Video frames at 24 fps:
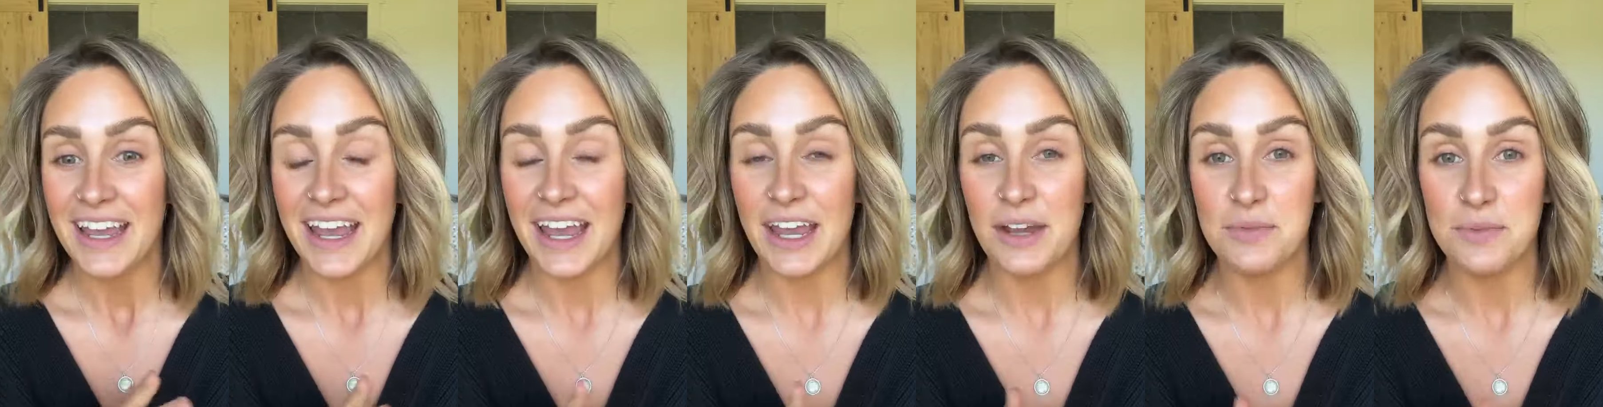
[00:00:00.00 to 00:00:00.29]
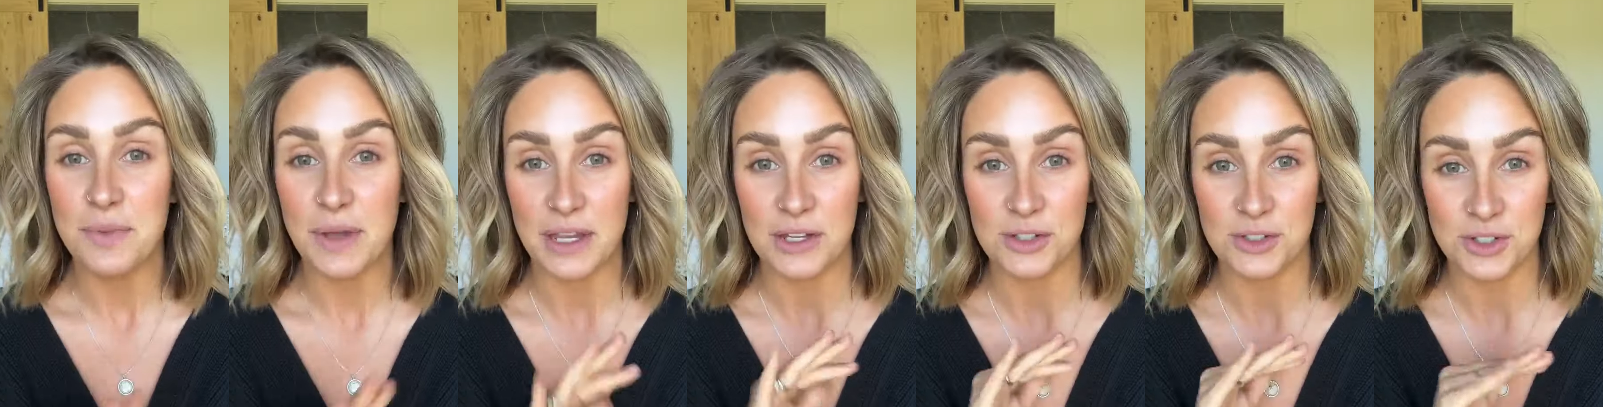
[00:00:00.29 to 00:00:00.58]

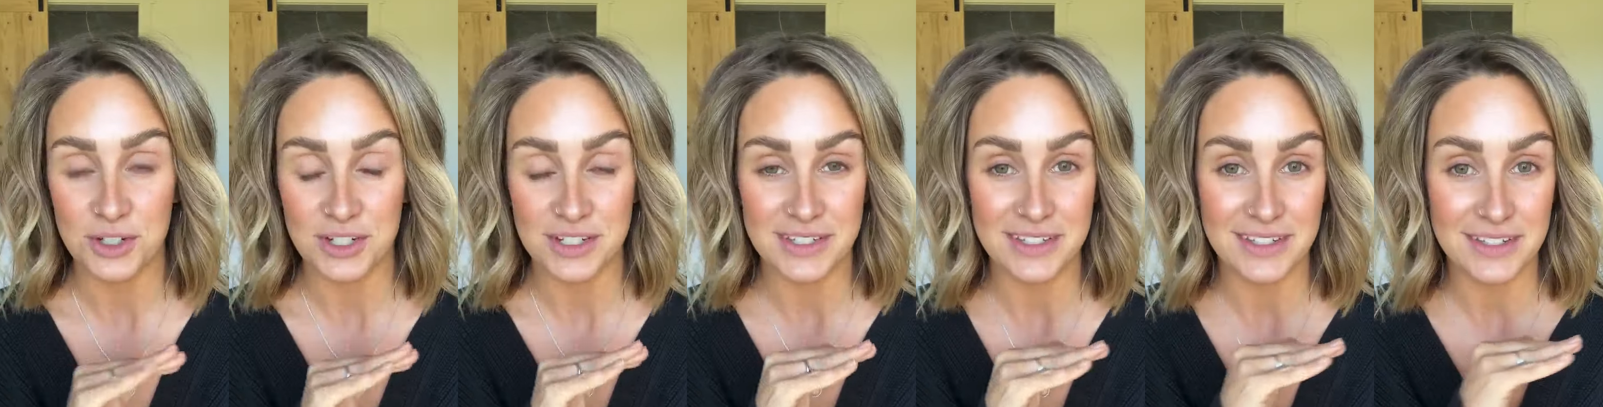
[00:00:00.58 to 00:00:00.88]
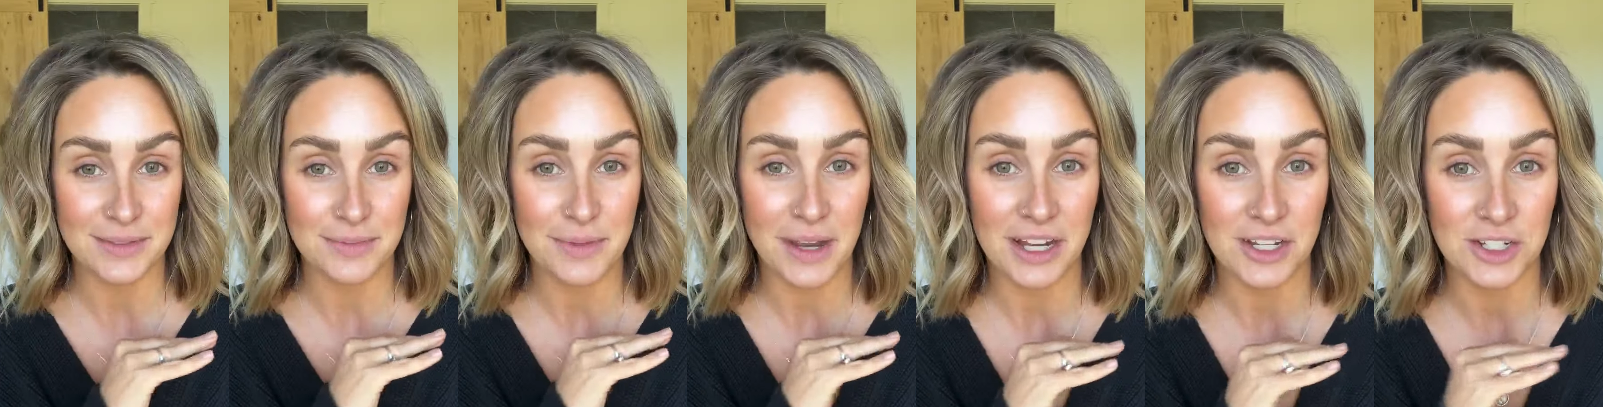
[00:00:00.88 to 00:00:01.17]
and Pinterest
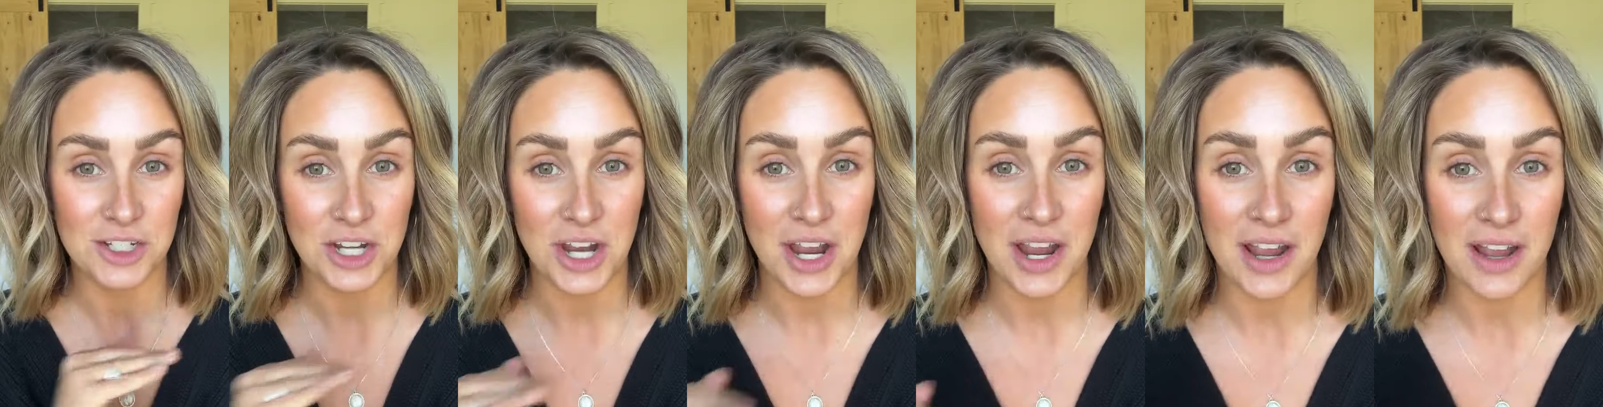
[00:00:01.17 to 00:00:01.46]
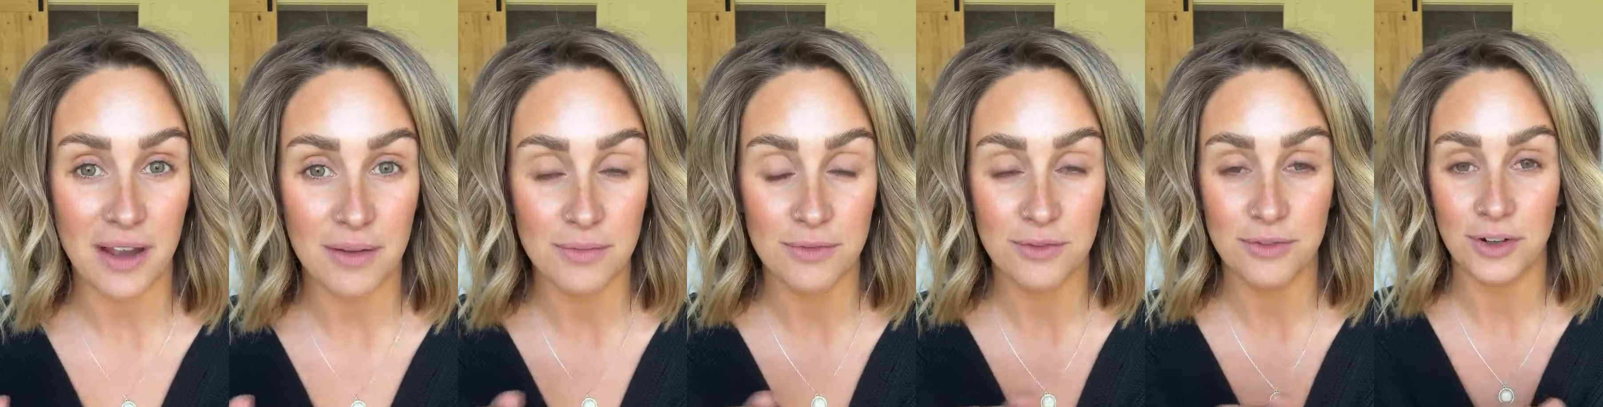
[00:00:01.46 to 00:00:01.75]
is my
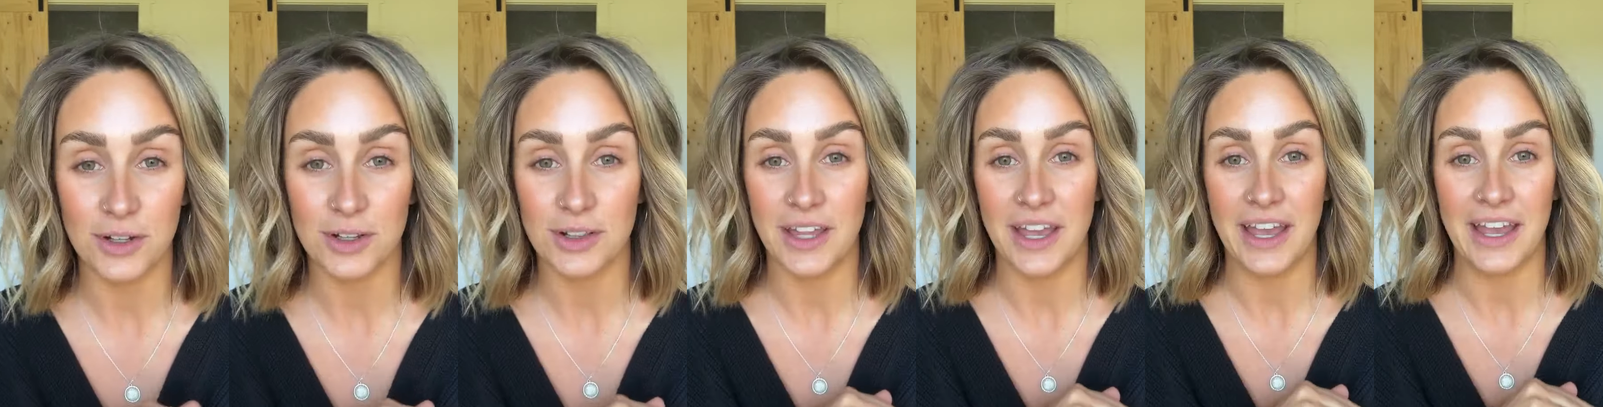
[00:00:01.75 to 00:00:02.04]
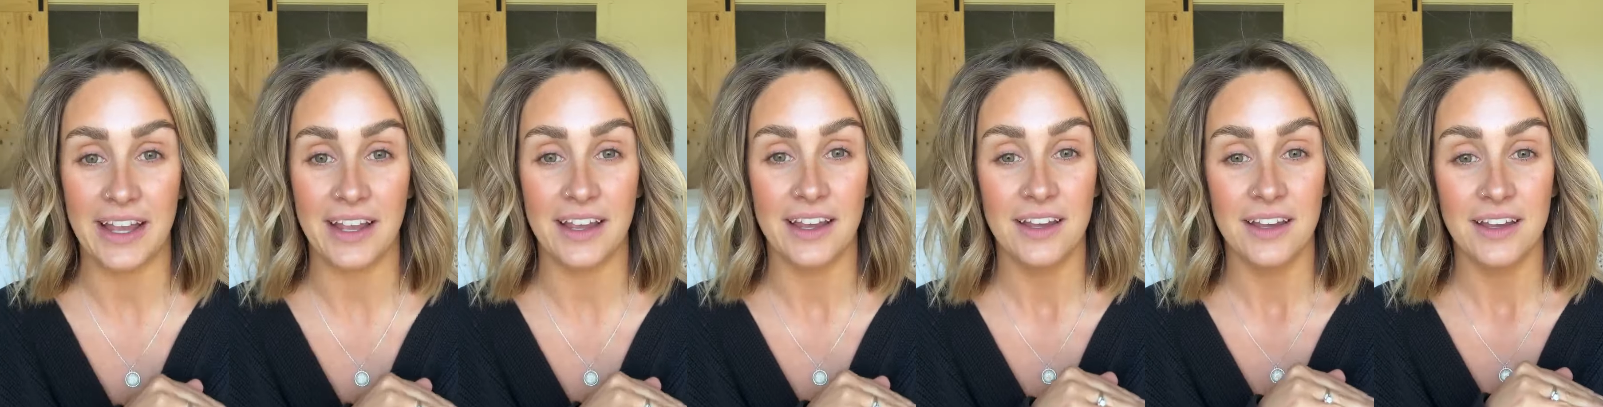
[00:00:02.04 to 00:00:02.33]
jam for
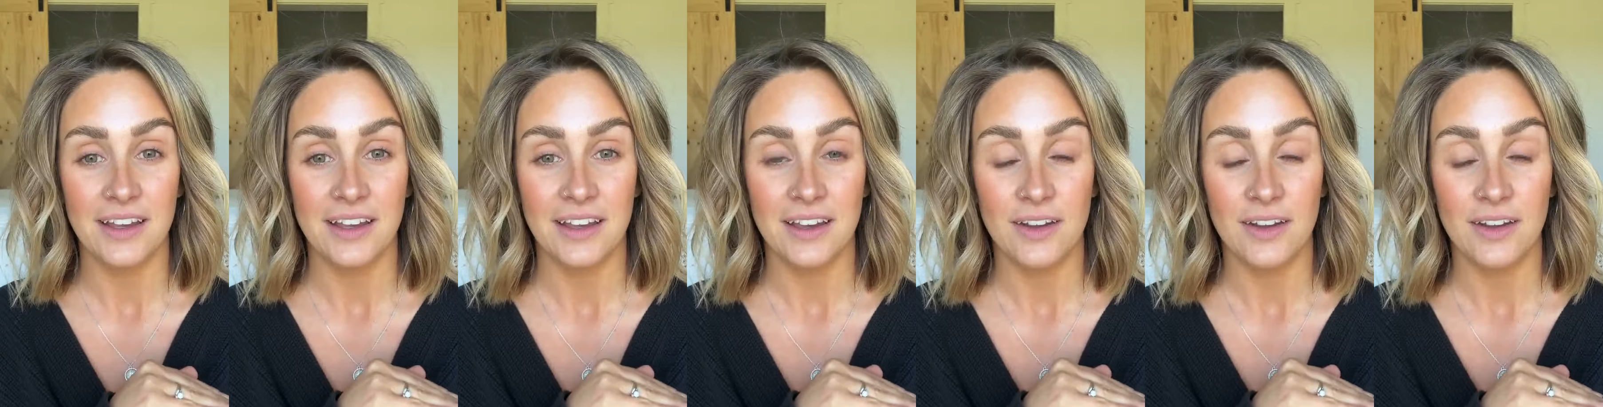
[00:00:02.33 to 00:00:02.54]
like